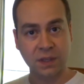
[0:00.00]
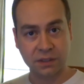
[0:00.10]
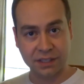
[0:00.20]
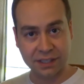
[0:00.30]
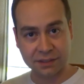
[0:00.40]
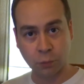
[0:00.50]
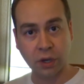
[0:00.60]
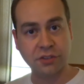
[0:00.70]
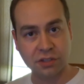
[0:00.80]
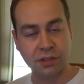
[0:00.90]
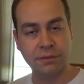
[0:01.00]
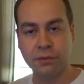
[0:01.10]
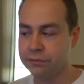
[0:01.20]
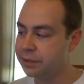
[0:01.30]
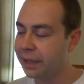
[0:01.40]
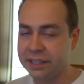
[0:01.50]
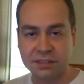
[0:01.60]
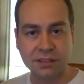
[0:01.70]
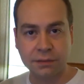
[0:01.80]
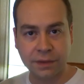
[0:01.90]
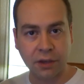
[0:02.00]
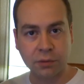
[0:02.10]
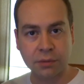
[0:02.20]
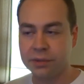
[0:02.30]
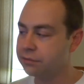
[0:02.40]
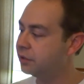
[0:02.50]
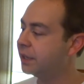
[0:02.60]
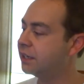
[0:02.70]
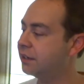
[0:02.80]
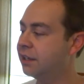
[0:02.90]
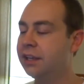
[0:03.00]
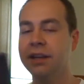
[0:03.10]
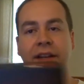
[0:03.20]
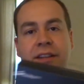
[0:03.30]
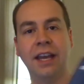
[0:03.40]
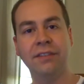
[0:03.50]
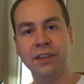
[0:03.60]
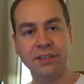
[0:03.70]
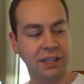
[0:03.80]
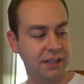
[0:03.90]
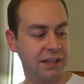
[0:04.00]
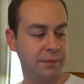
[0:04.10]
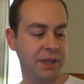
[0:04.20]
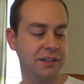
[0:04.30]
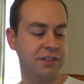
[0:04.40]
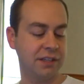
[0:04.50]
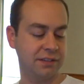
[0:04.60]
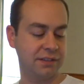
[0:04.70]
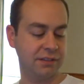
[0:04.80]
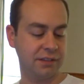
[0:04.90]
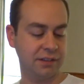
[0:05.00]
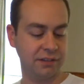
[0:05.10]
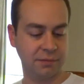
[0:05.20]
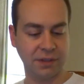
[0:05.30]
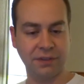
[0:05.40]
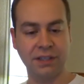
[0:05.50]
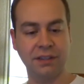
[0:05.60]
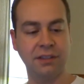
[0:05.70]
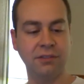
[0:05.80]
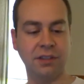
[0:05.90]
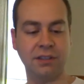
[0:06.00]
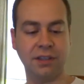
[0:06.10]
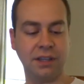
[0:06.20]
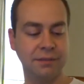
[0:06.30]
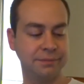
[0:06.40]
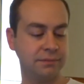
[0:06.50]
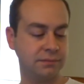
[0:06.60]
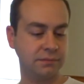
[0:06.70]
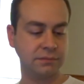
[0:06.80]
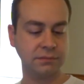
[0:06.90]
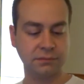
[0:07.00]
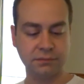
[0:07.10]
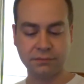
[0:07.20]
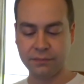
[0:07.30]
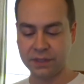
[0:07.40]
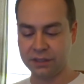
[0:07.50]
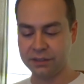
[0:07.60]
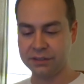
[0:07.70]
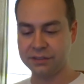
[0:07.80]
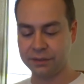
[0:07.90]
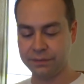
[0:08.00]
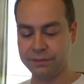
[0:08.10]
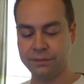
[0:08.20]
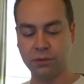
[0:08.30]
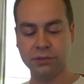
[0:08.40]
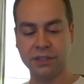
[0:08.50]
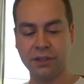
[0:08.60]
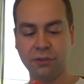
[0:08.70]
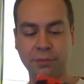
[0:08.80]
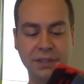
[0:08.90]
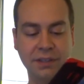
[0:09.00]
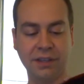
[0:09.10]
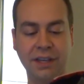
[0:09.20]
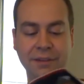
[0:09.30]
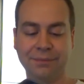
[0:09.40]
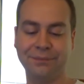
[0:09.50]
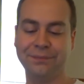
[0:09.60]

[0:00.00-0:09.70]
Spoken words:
Again, watched for rebates. Found one with a rebate. Haven't even taken it out of the box yet. It's still in here. As a matter of fact, I think you can... I thought this like folded open. Yeah.